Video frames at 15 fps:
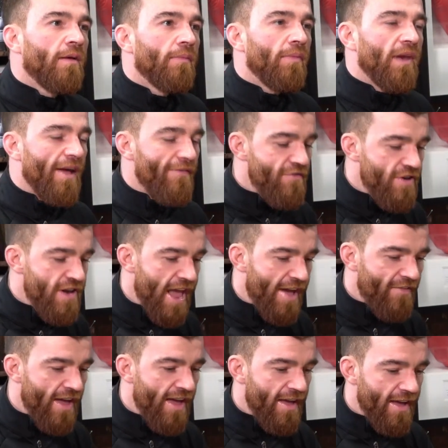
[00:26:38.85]
But I've
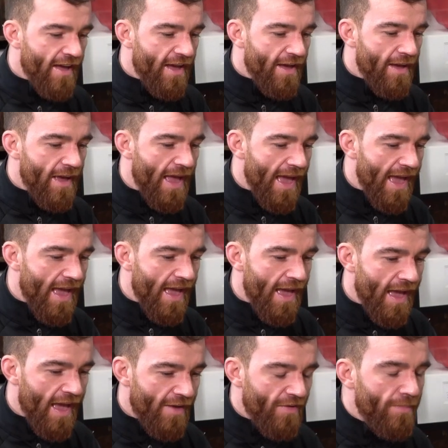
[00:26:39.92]
never,
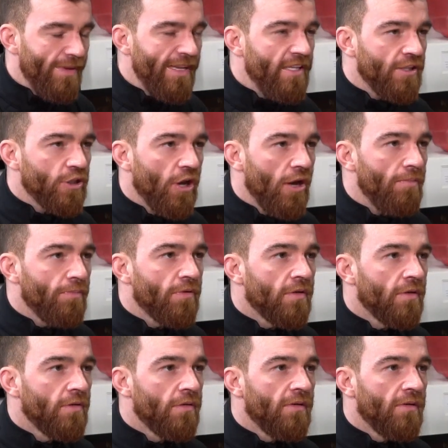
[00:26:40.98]
ever been dropped.